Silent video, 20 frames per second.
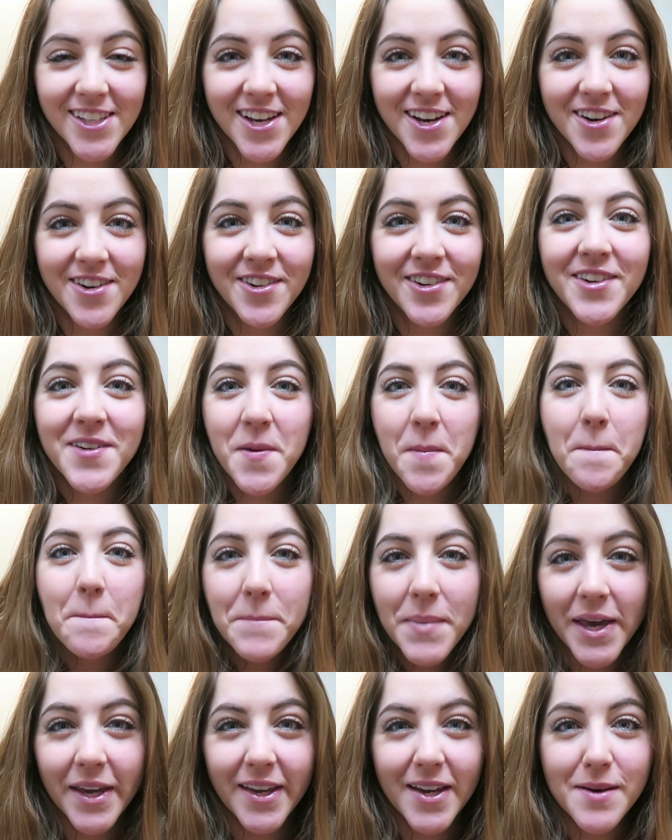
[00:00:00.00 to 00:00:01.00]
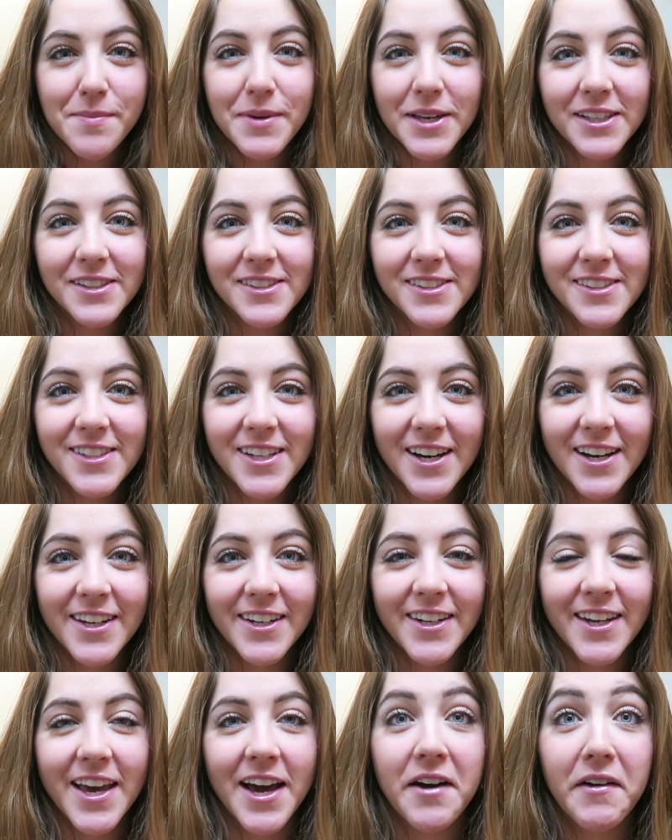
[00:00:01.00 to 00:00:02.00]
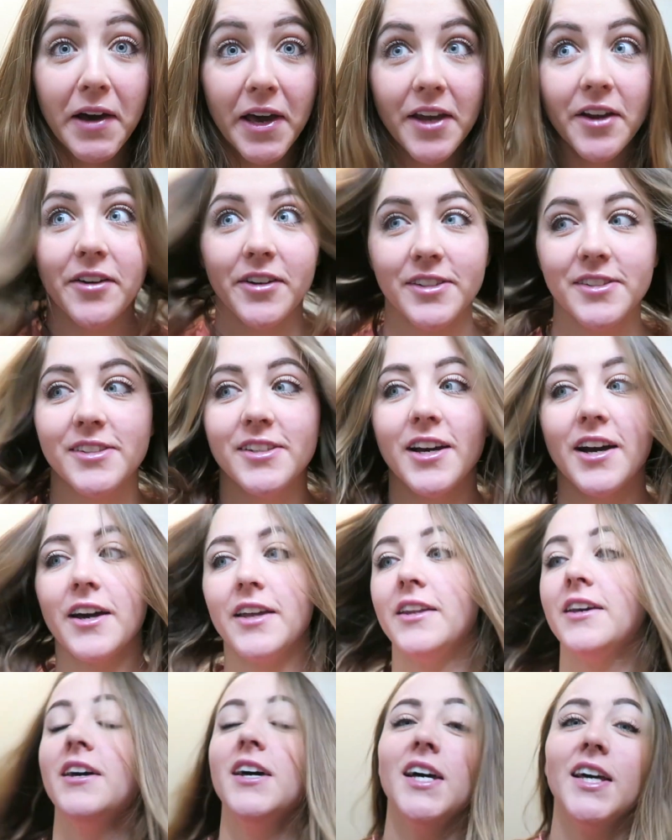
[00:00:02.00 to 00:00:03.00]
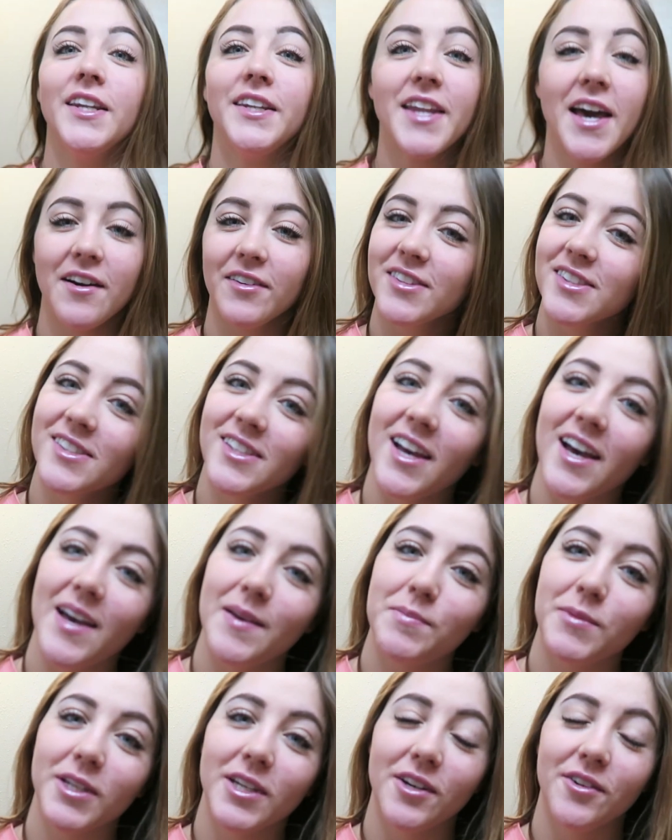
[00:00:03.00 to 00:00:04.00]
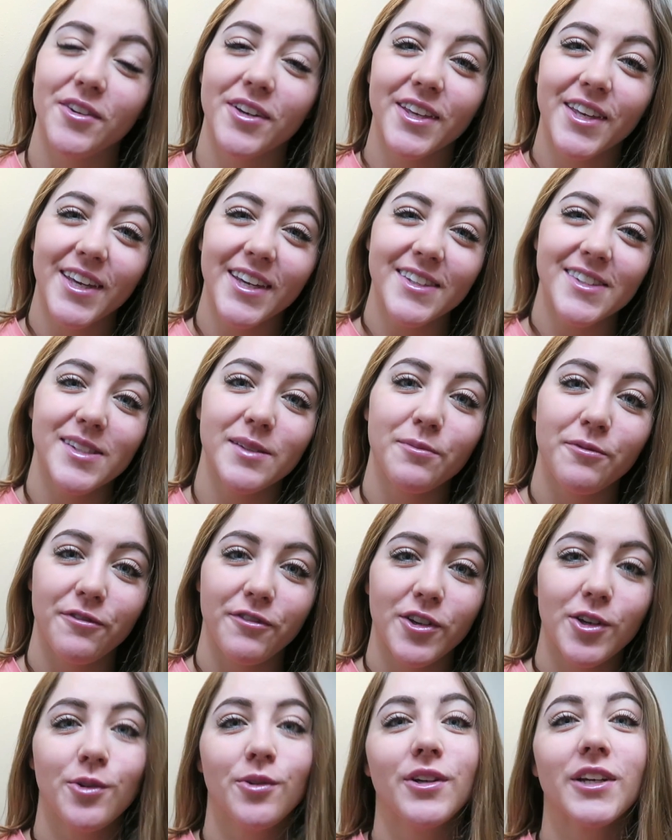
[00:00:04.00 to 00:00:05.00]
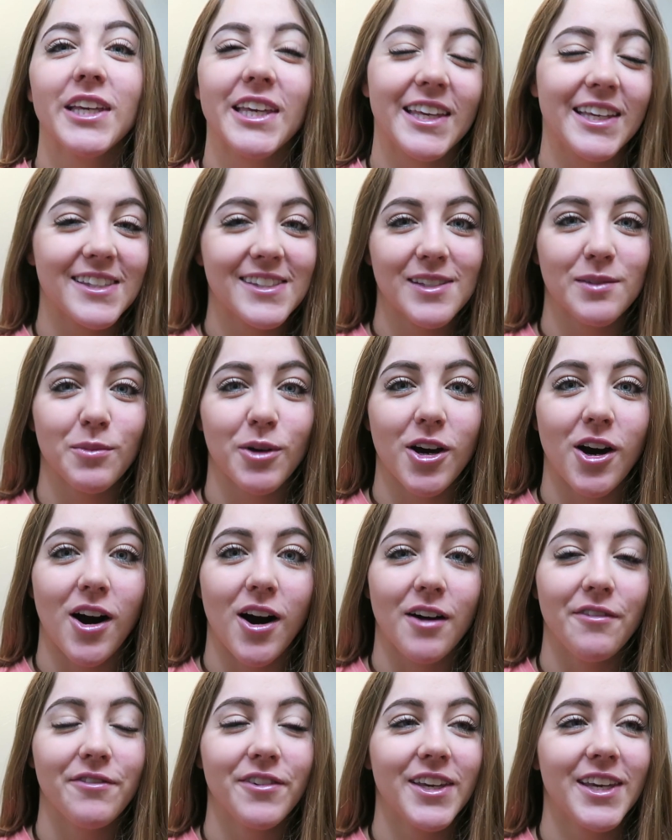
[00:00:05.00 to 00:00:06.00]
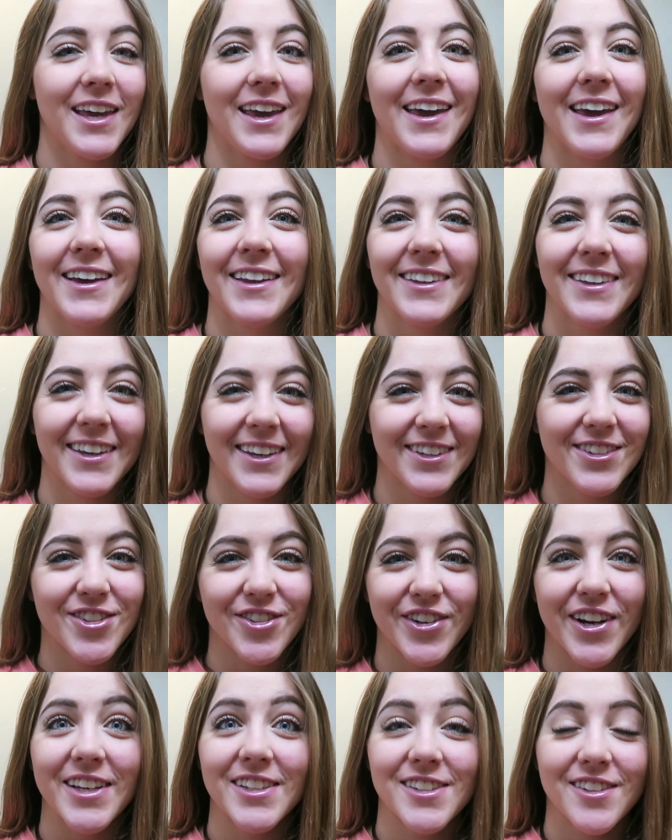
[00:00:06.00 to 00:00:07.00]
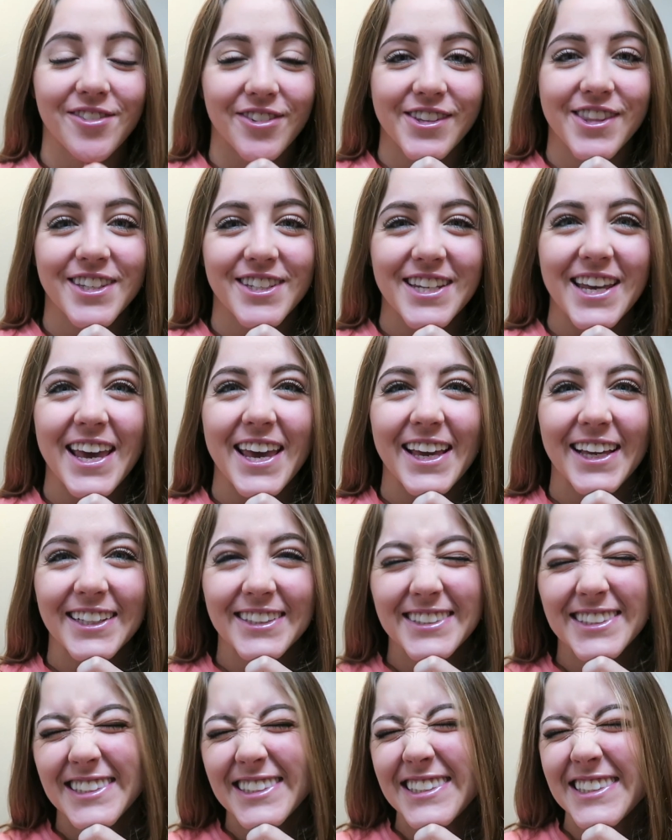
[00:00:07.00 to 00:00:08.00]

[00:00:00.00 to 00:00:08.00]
so, makeup is done now, hair is done. Now it's time to go get some food, get some coffee, and get dressed for the day.